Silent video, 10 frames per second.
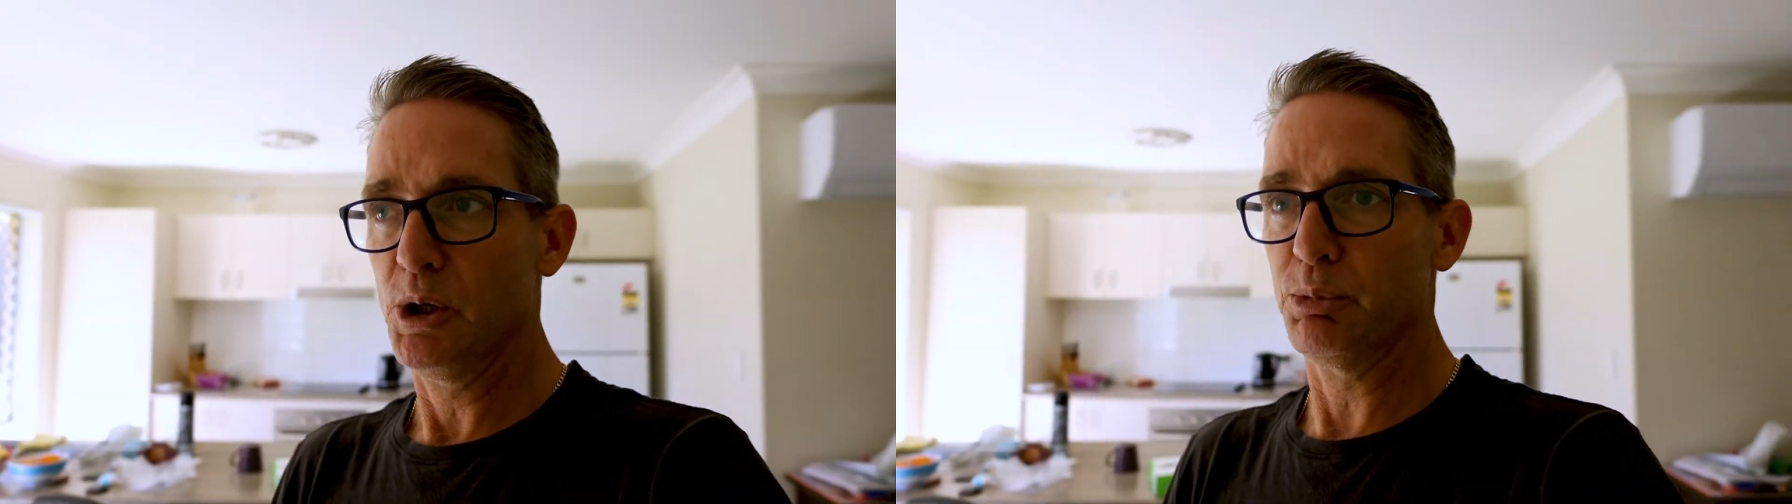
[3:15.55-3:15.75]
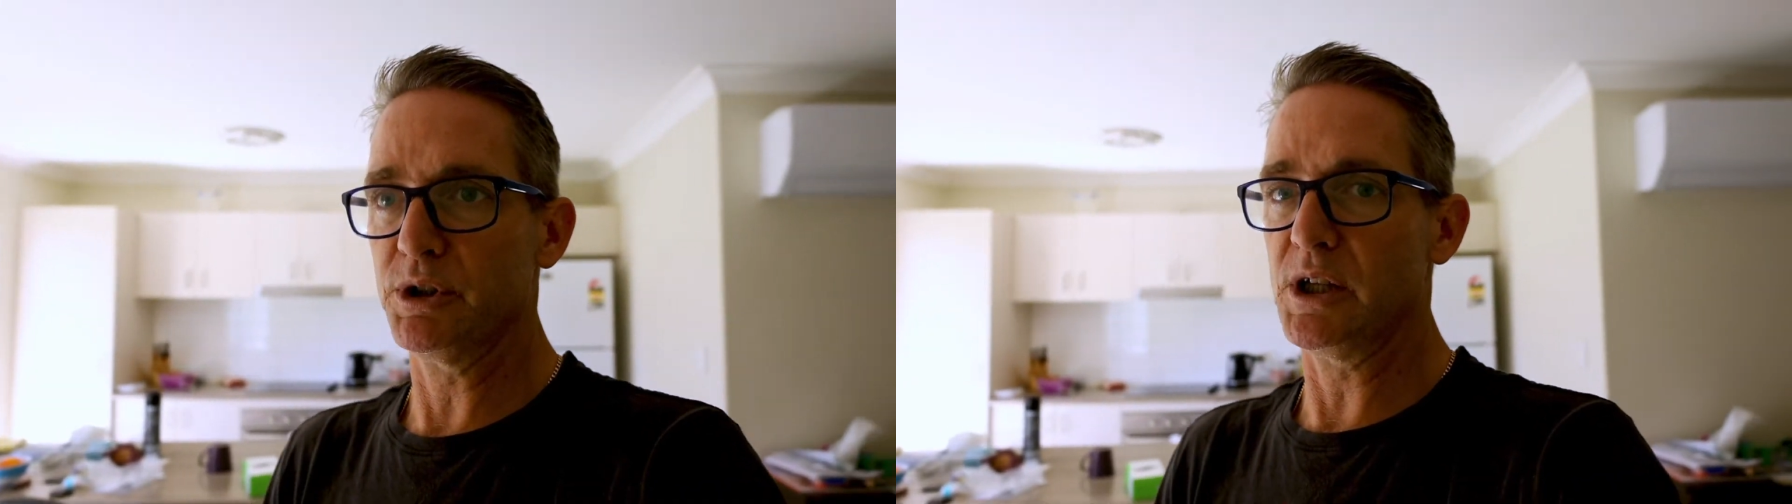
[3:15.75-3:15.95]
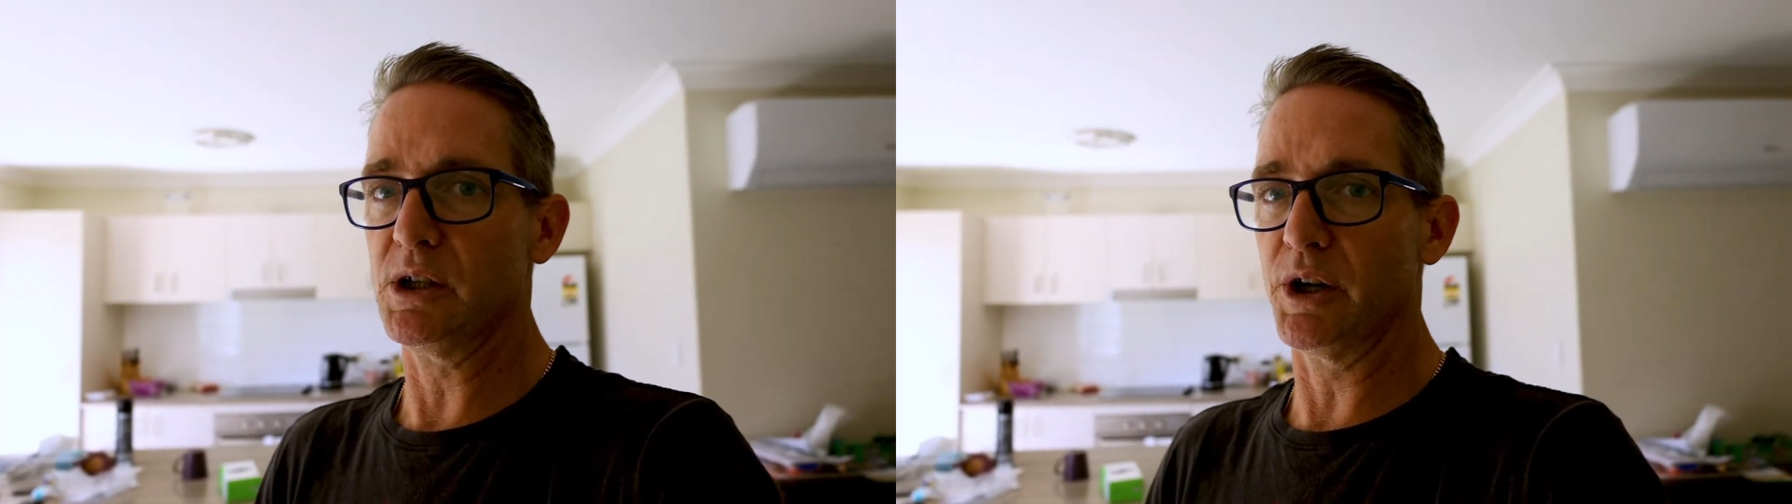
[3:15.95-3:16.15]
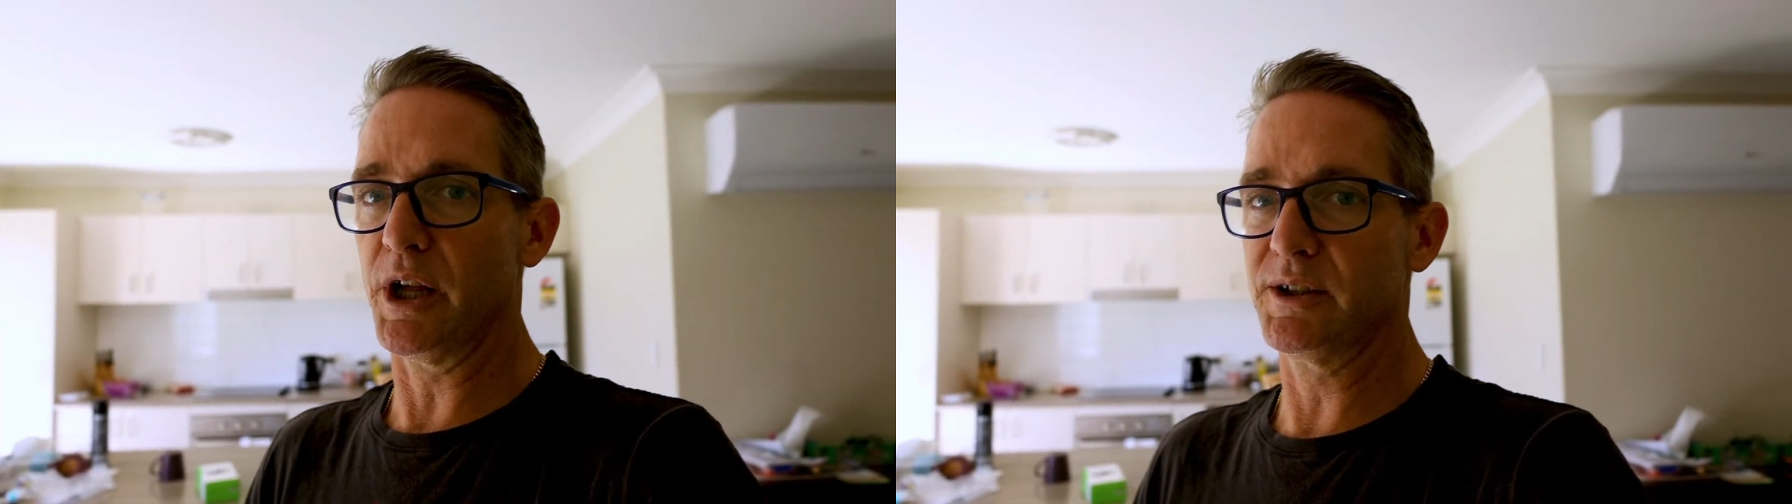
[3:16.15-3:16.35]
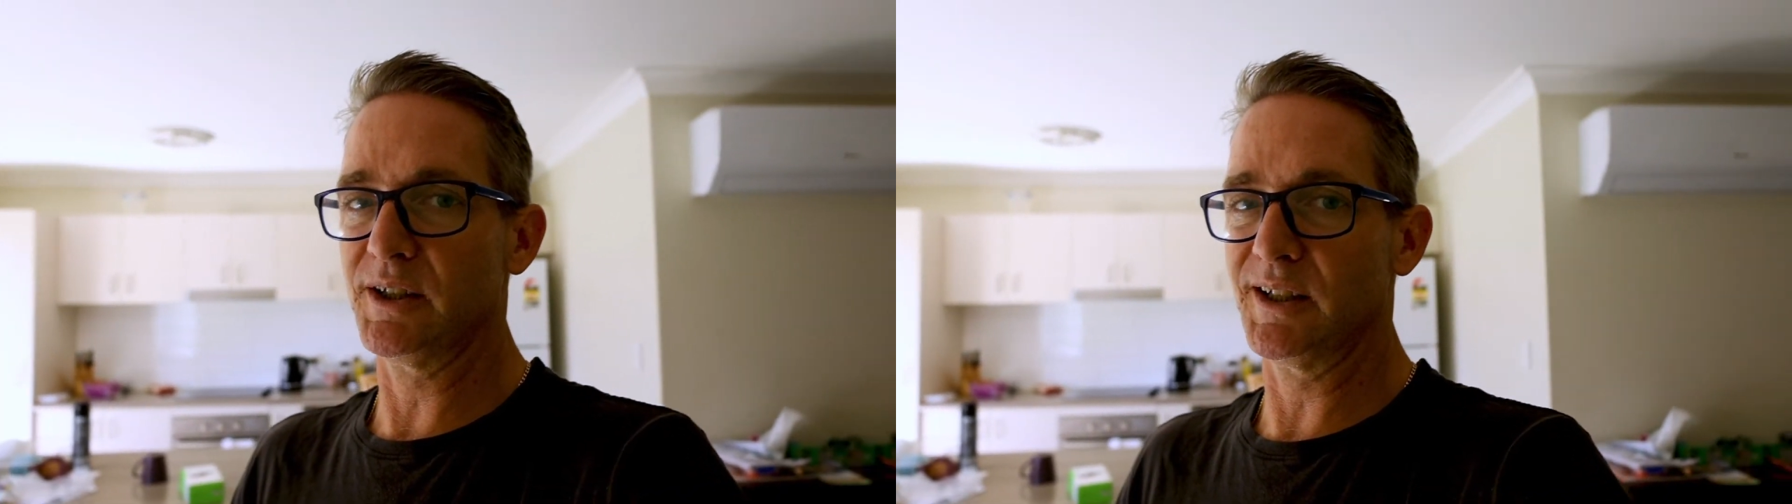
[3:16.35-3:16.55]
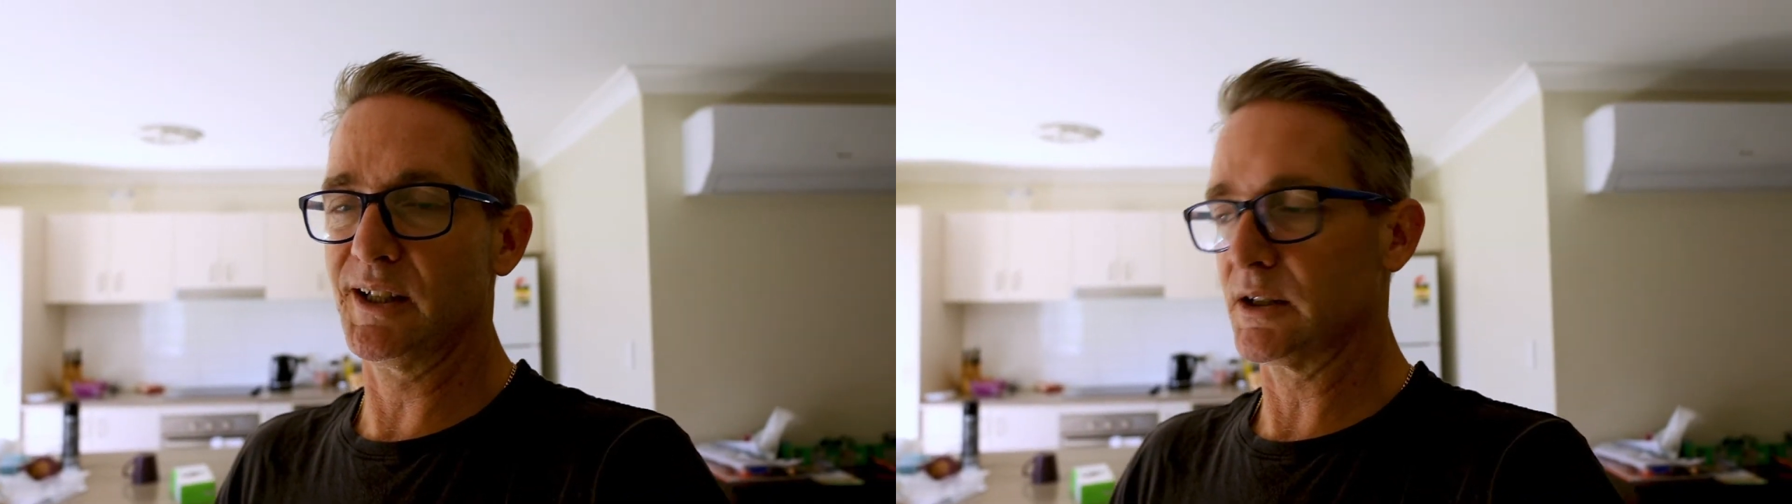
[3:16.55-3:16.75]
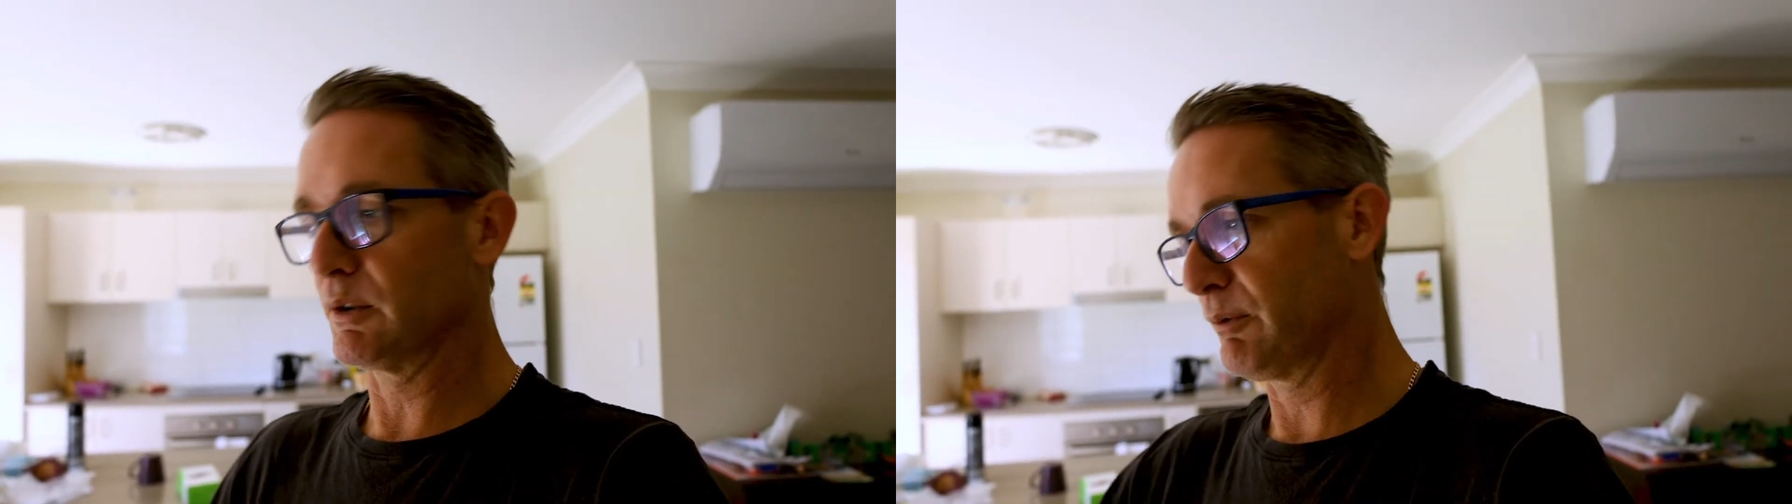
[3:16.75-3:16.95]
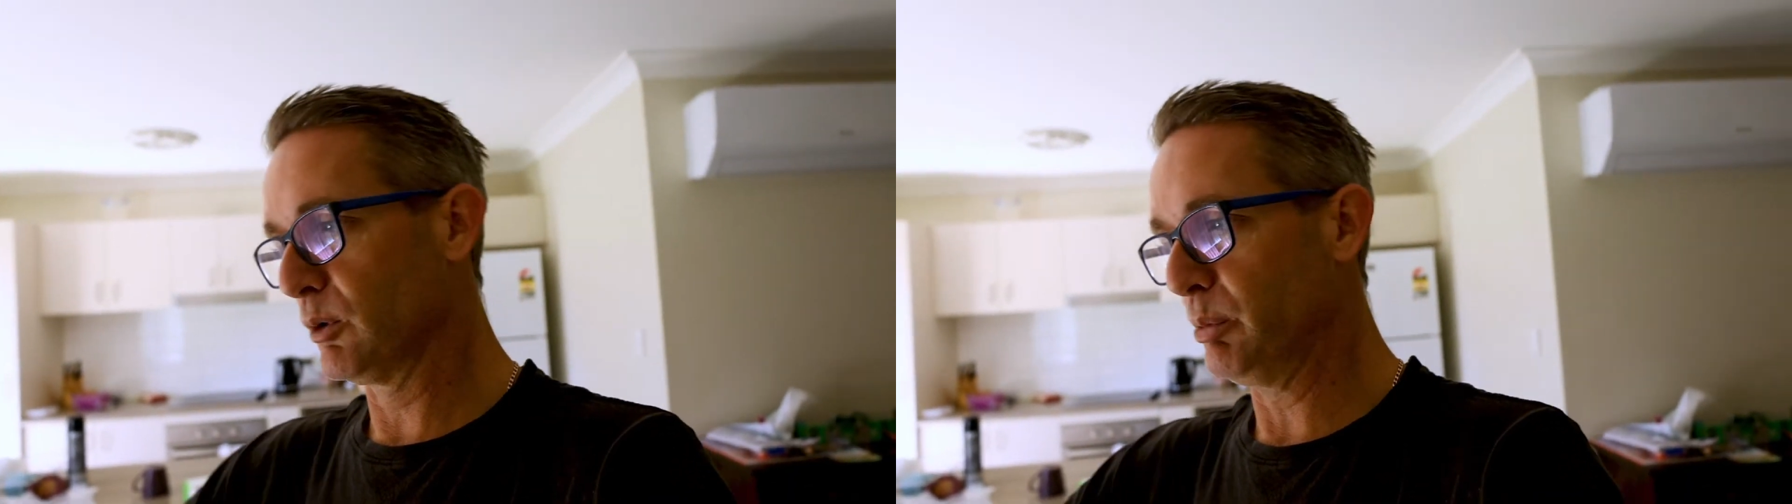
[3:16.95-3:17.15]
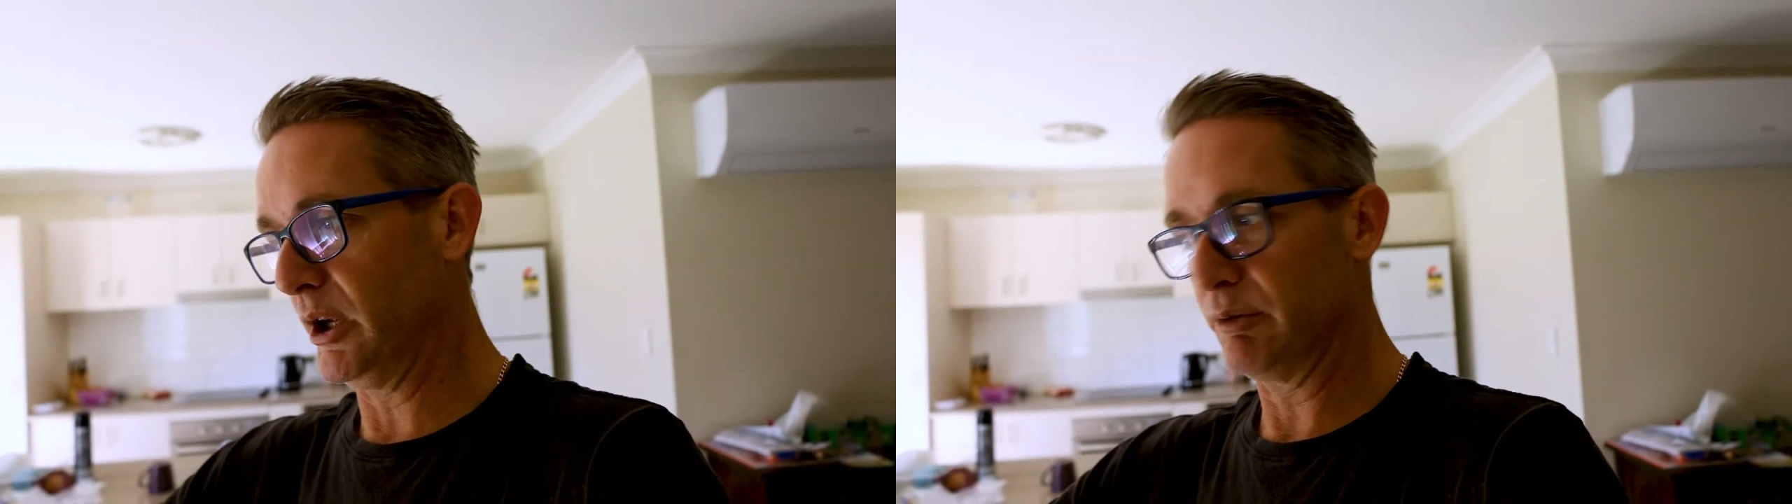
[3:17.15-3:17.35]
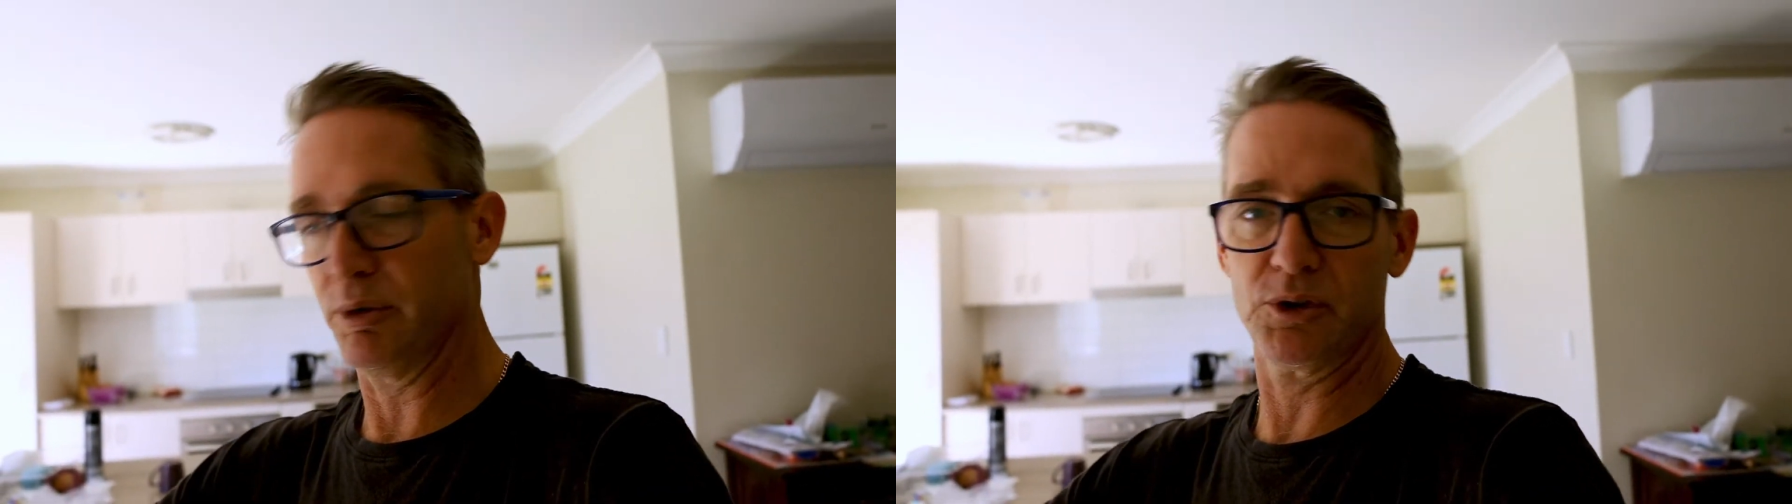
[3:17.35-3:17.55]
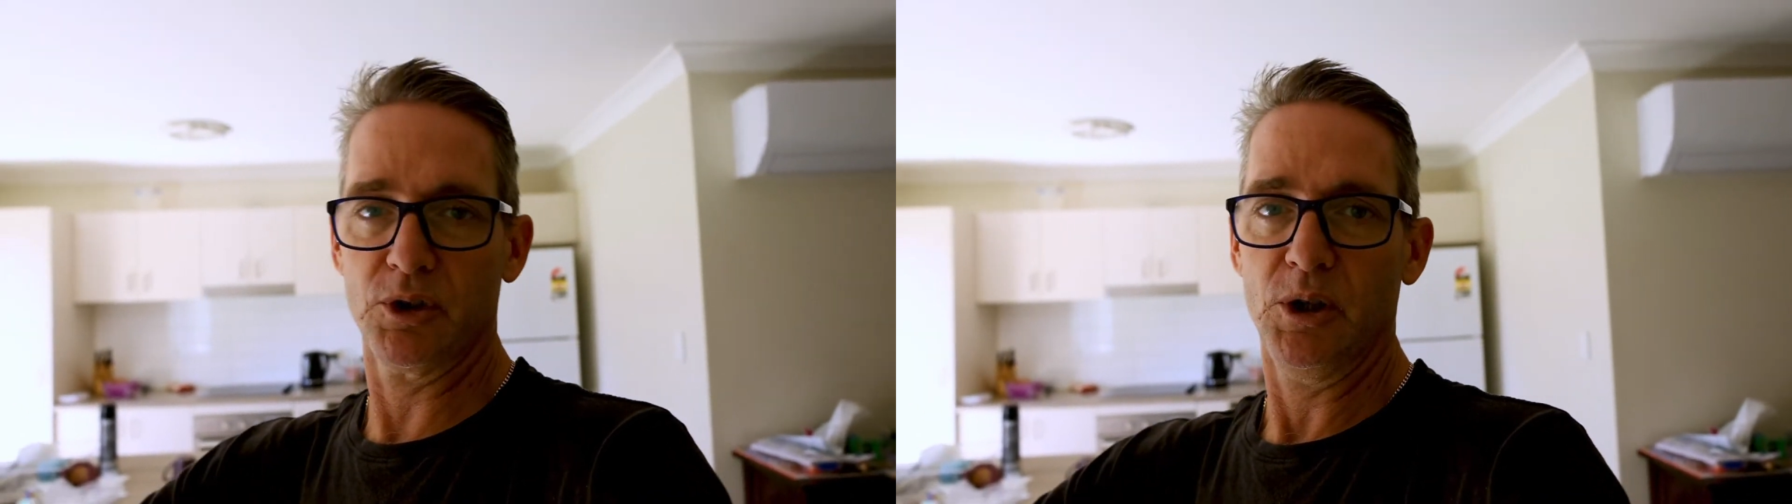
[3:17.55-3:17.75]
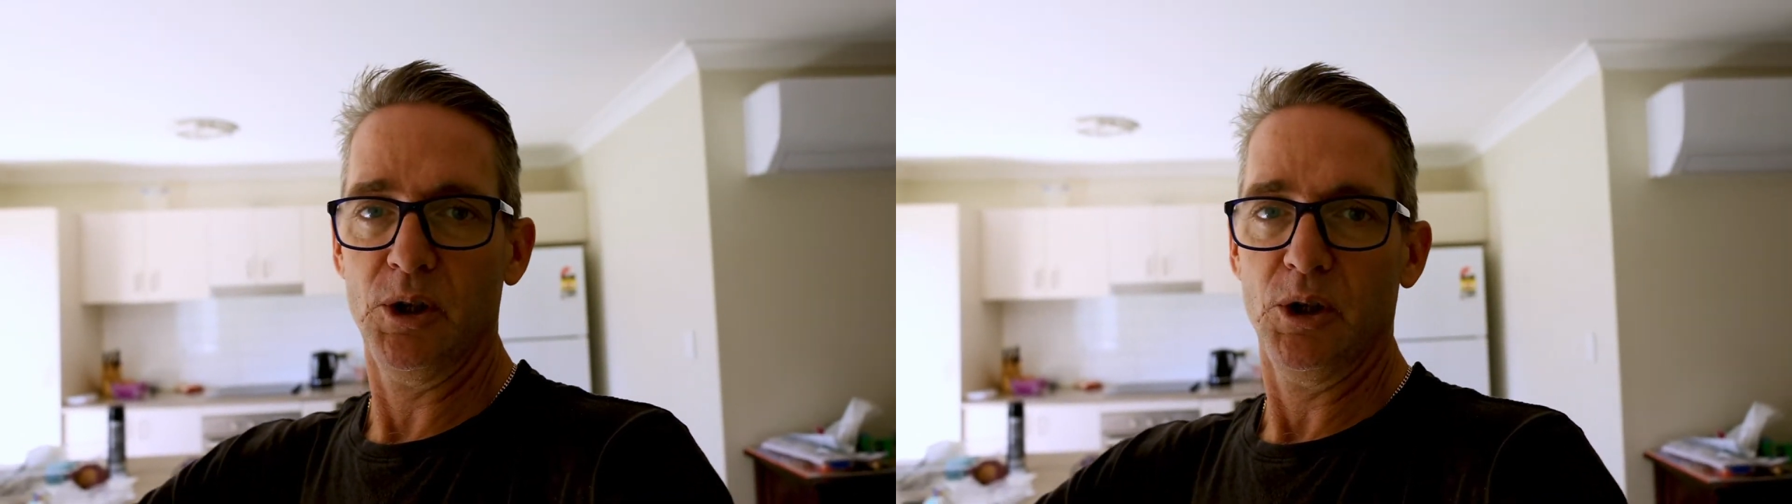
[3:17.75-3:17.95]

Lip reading: but then I don't think you get the full benefits